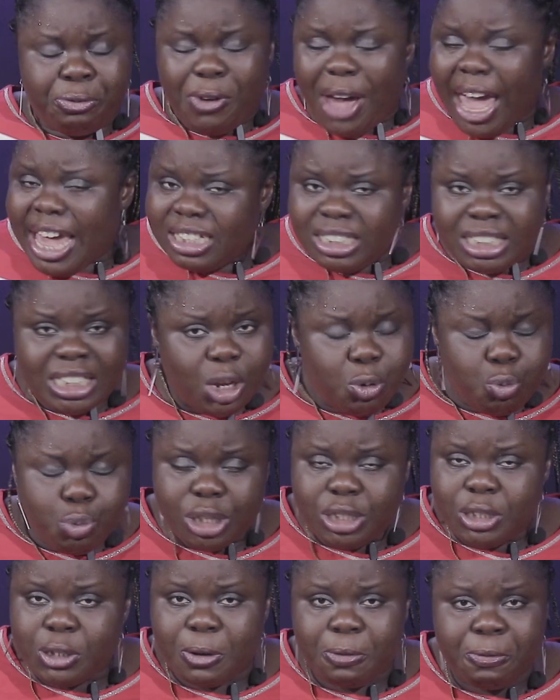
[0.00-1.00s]

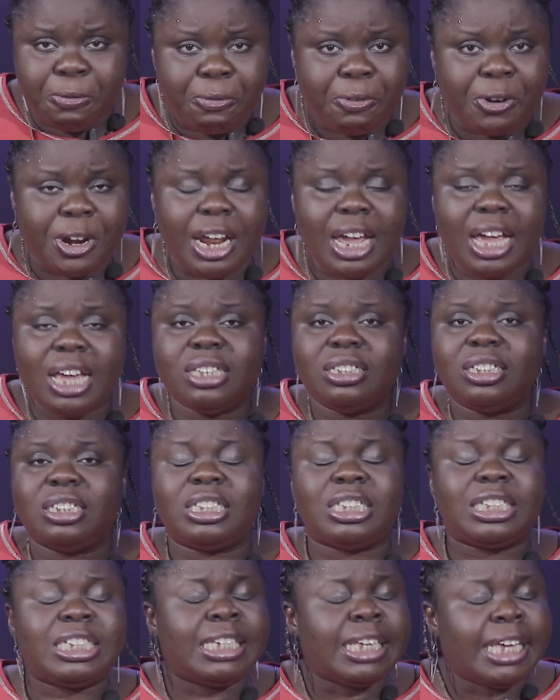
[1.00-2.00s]
fighting with your
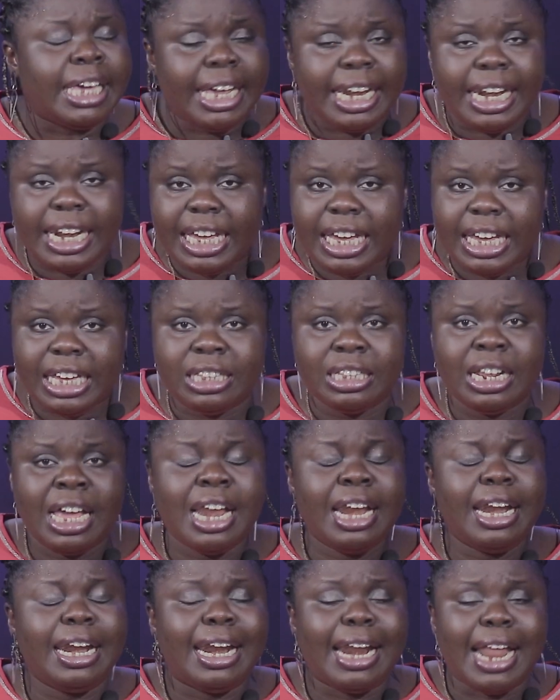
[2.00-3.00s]
friends, stealing,
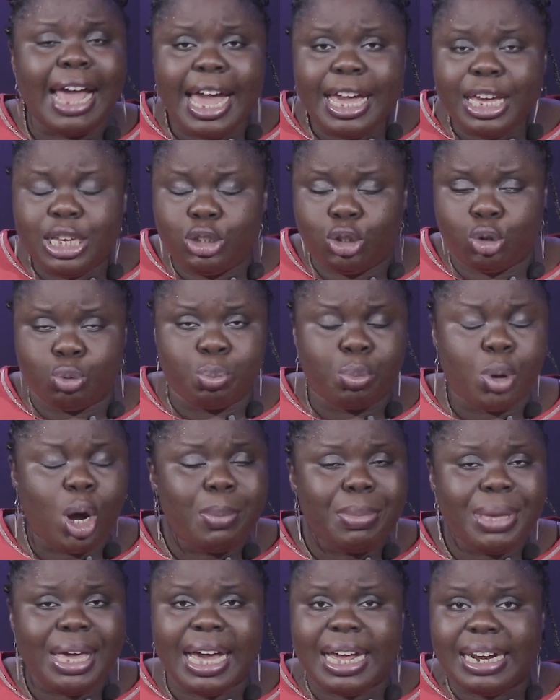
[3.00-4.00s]
lying to
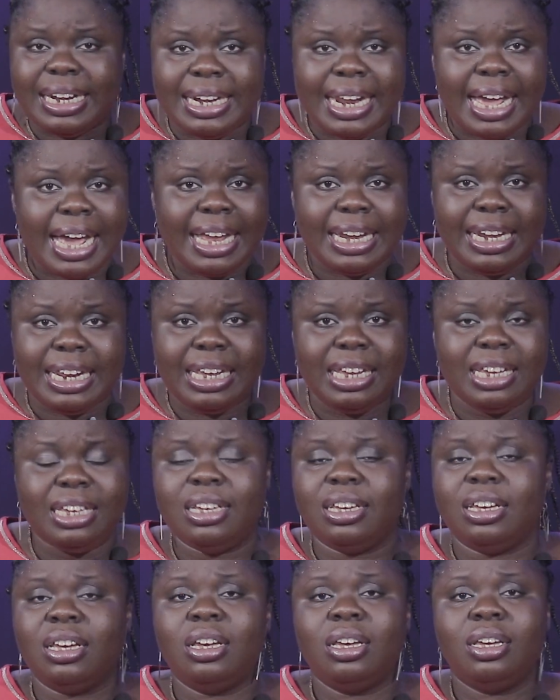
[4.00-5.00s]
mommy and daddy.